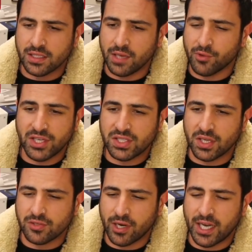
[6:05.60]
and
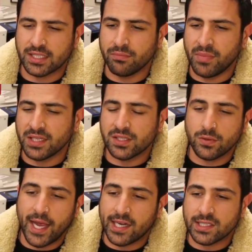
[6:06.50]
research right now. It's
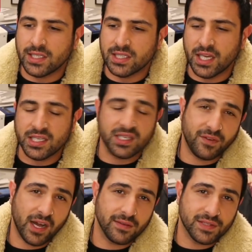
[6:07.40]
mental. XDC is at
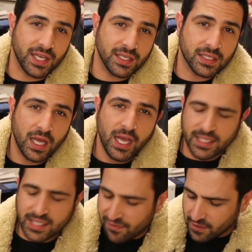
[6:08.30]
5 cents.
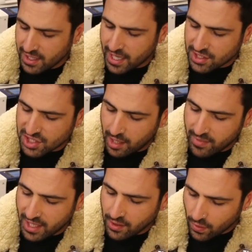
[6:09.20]
Definitely a gem.
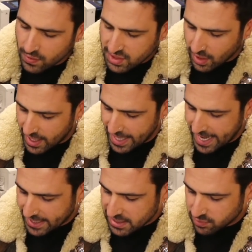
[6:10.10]
And also
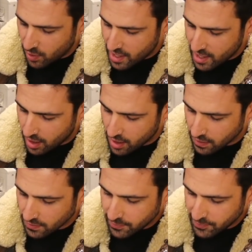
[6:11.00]

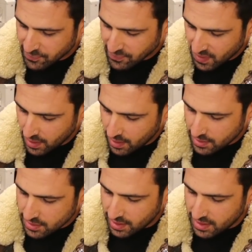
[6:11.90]
XYO.
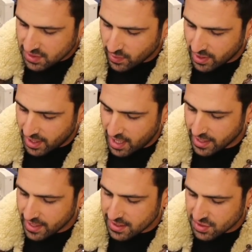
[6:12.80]
This one here,
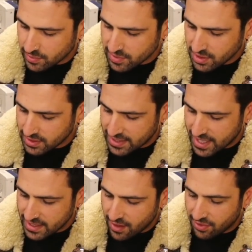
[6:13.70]
ladies and gentlemen. Look at
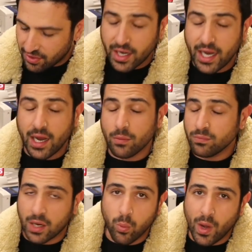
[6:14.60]
that.
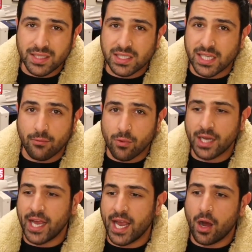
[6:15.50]
1 cent
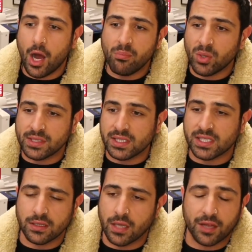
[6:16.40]
right now. I bought
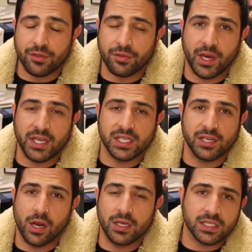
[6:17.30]
this at like 3
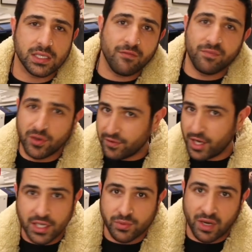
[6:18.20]
zeros. I've put
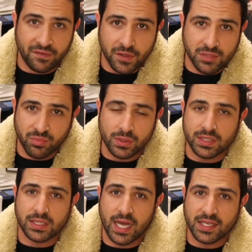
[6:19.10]
videos when I first bought
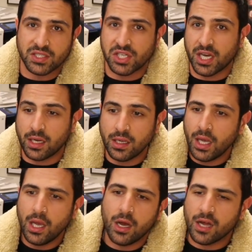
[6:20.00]
this last year.
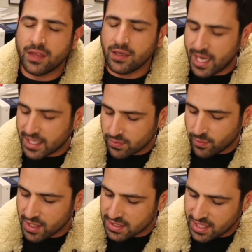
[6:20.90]
I think
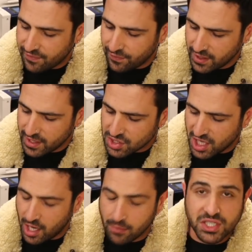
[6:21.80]
XY is definitely a
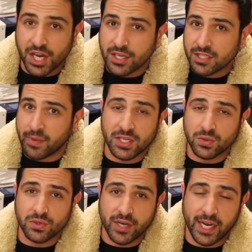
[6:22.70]
gem.
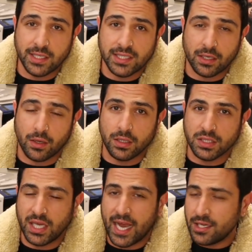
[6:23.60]
Geospatial tracking
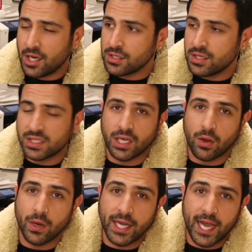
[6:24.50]
technology, and you can use the
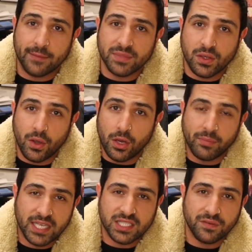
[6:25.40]
coin app to earn
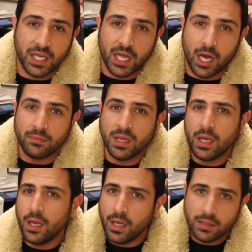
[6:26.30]
passive income.
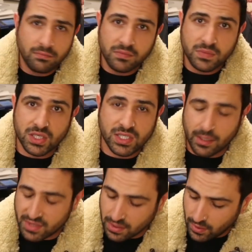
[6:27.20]
Just
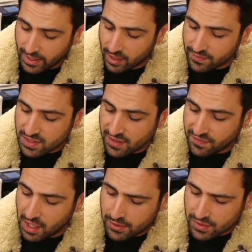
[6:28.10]
something to look at, obviously,
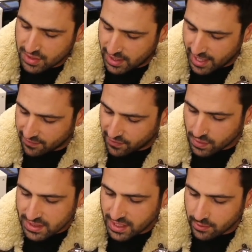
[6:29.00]
if you're interested. And of
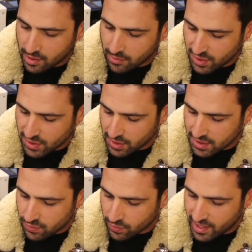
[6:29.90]
course, the other one I'm bullish on
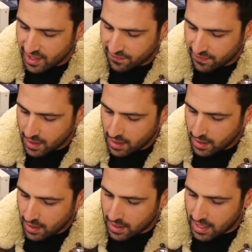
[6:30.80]
is Reef.
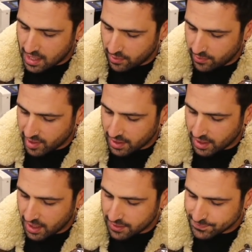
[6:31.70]
Where we got
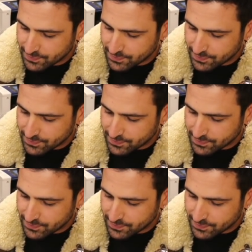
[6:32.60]
here.